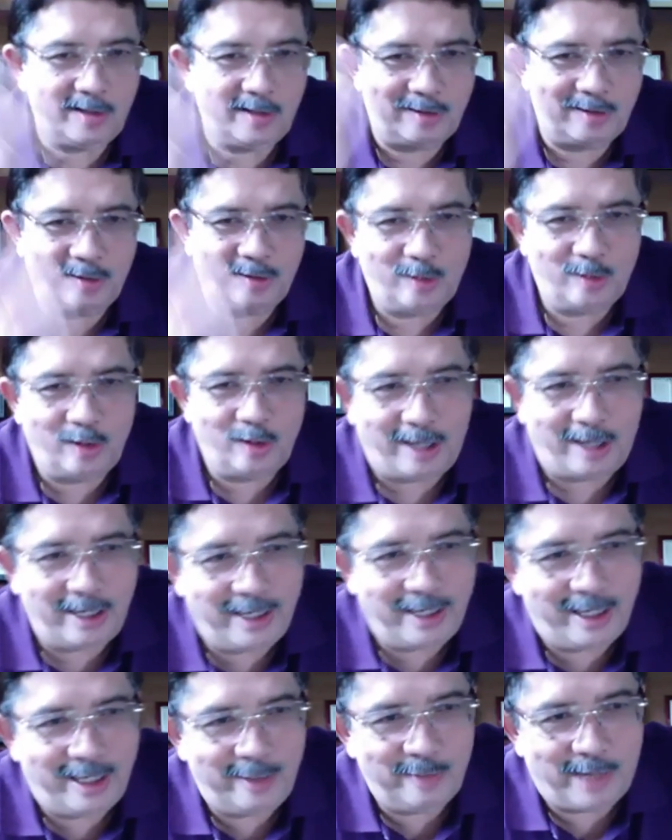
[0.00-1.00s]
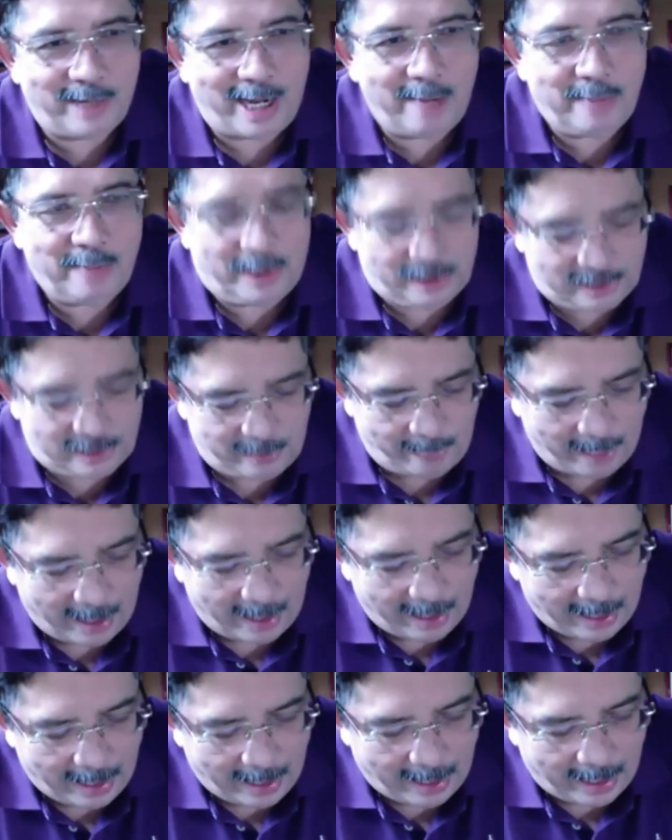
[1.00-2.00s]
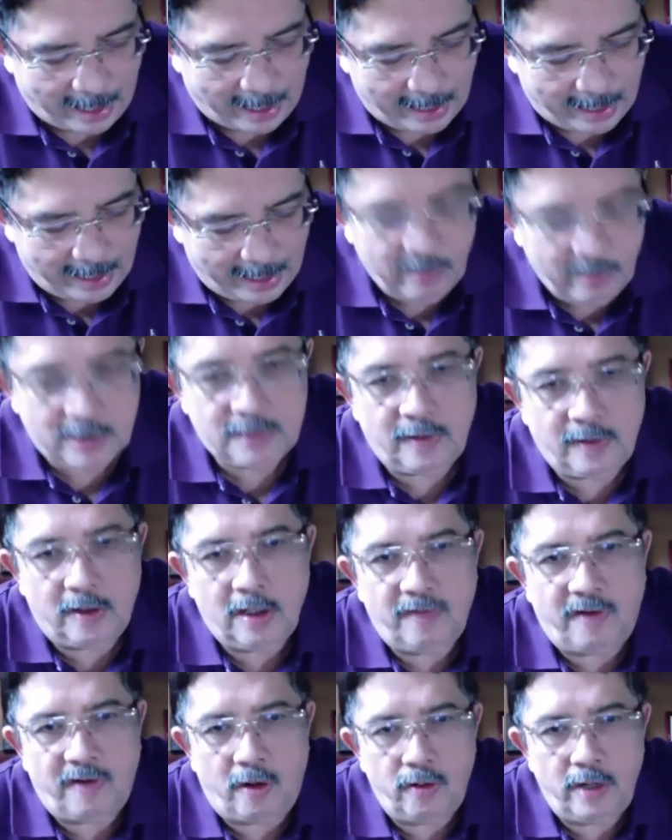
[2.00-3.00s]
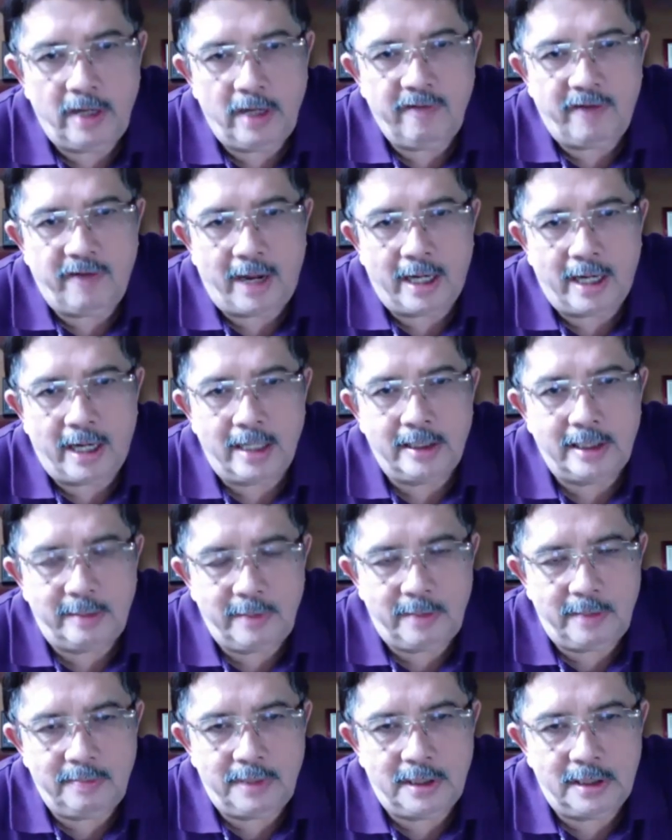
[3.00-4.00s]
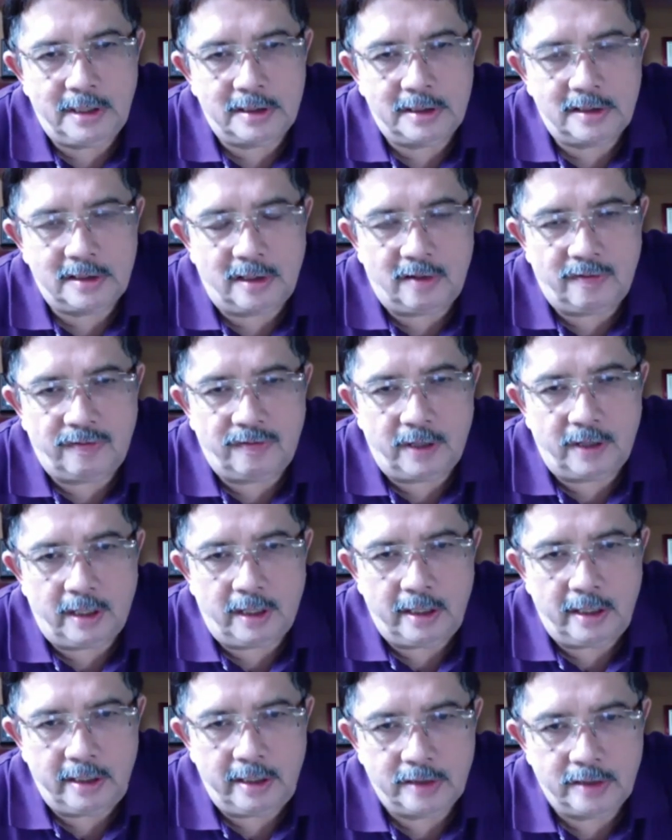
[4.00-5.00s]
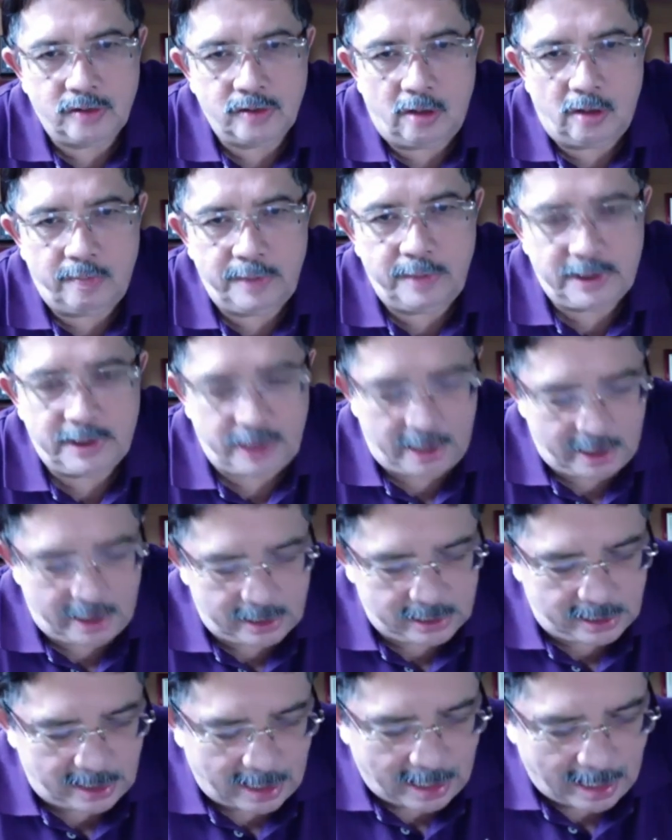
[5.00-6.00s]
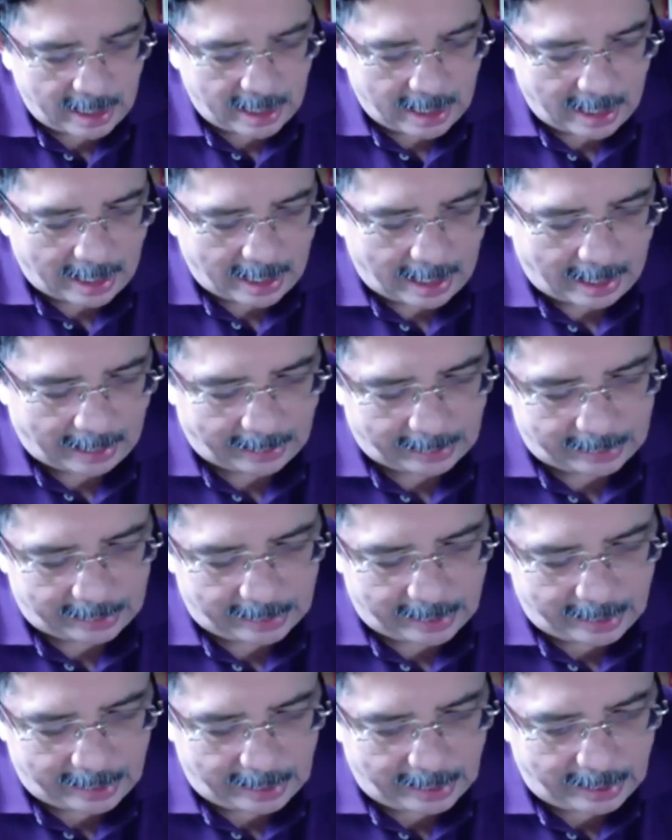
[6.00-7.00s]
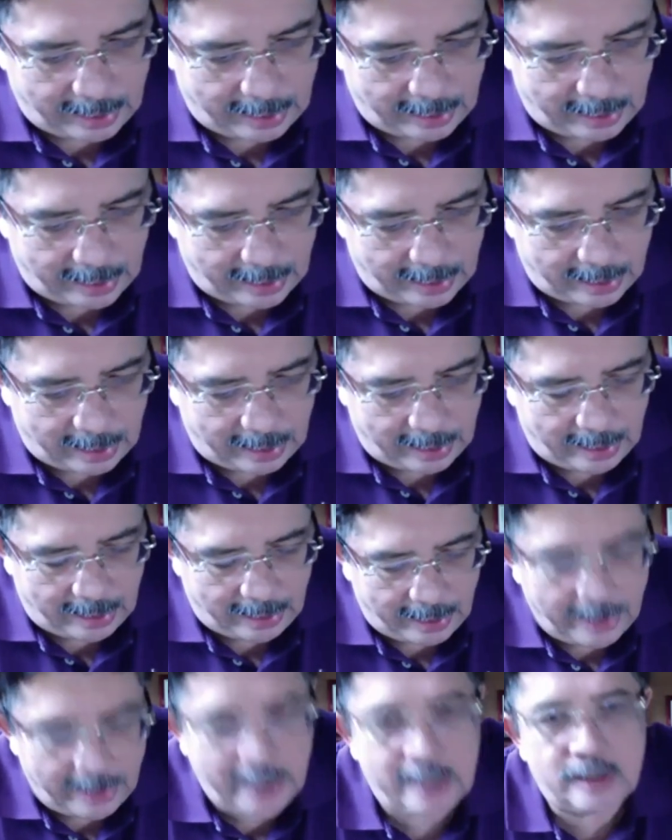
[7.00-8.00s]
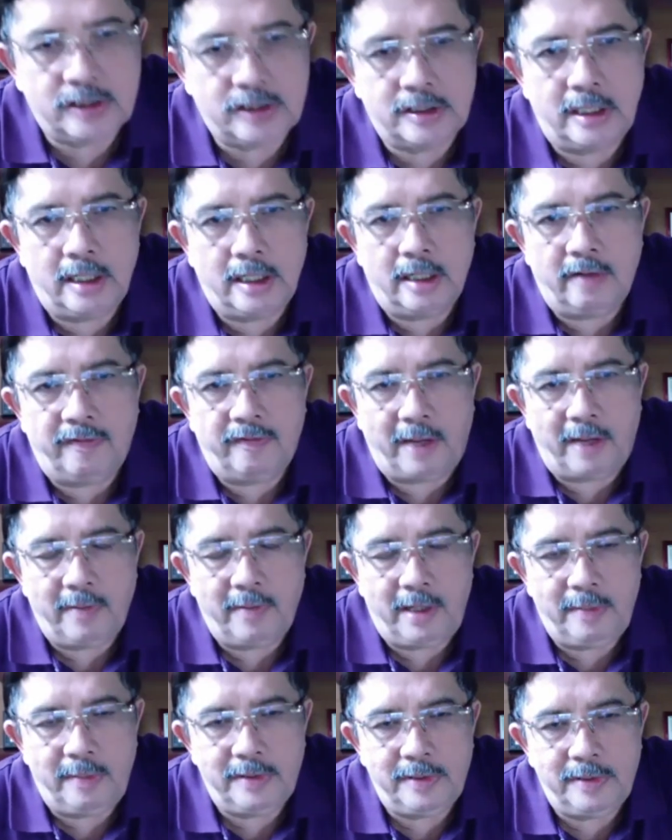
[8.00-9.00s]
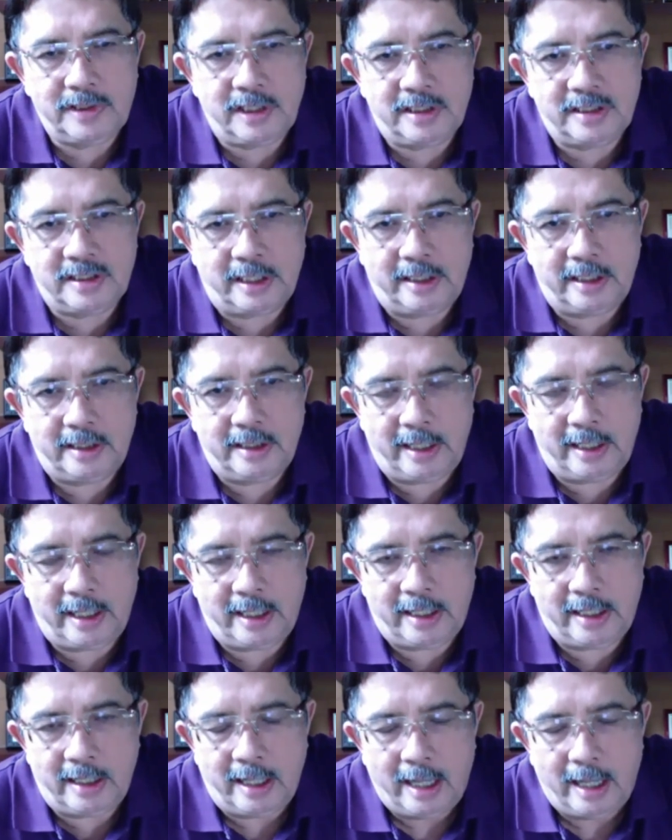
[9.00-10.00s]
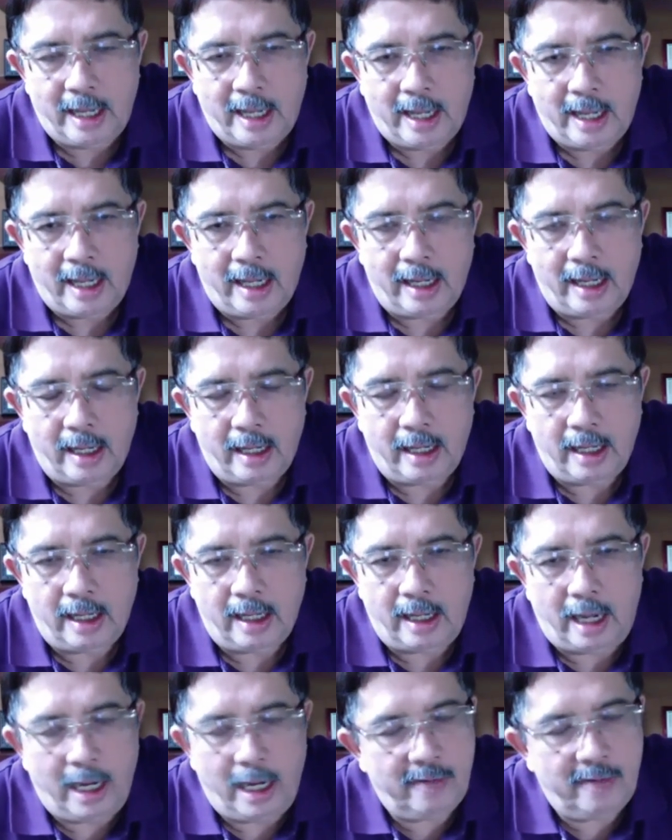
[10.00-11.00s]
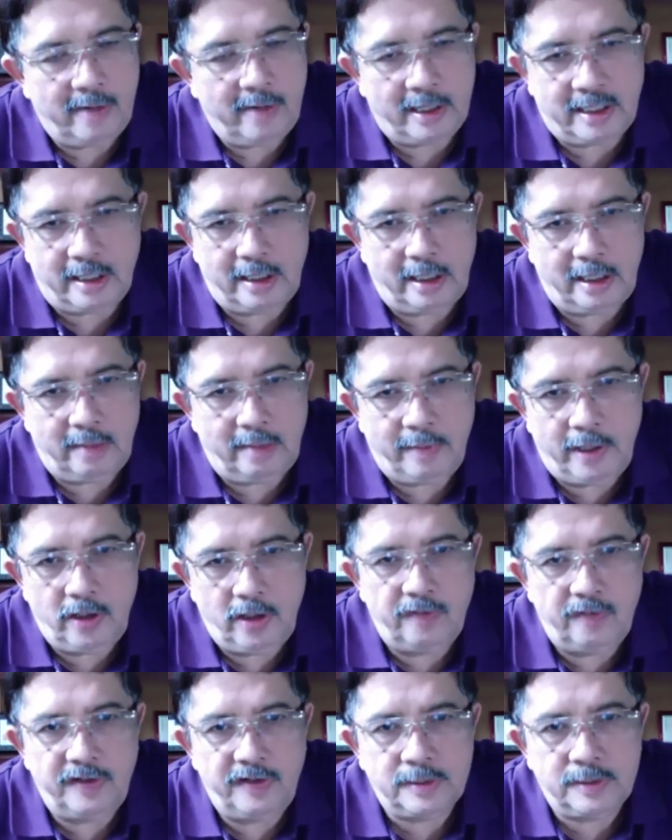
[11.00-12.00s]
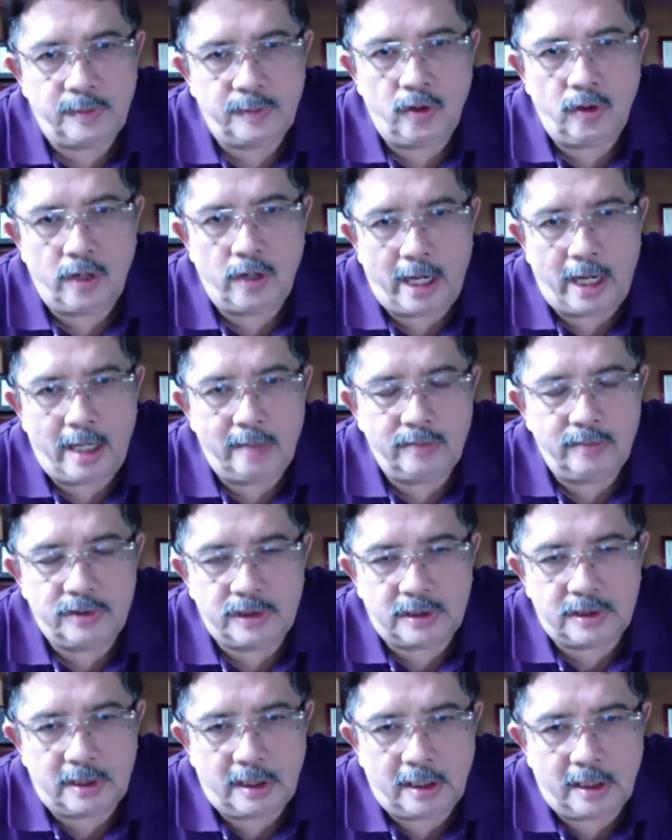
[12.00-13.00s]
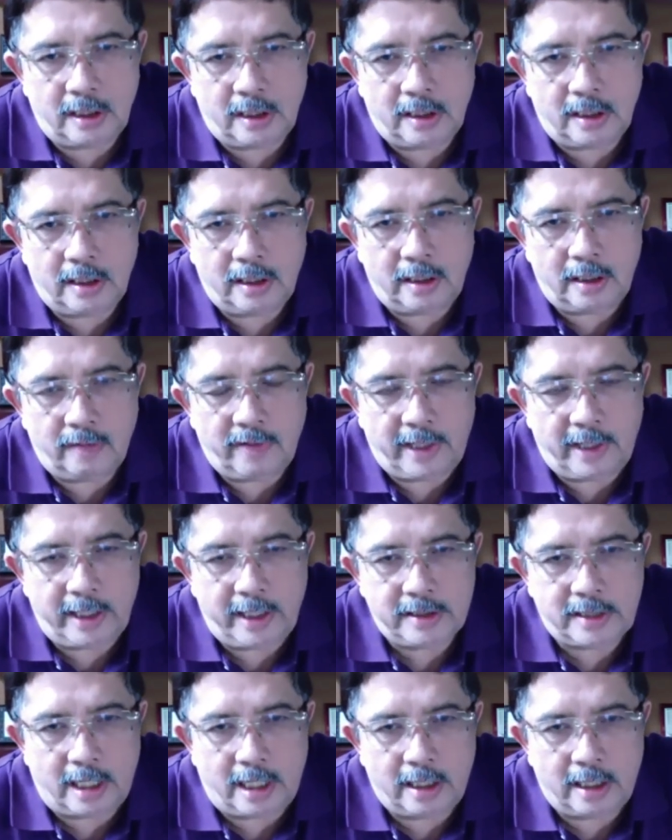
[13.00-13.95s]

old IIM campus. He was one of the founding faculty members of Indian School of Business. And he leads the Family Business Center there. I have attended many of his programs when I started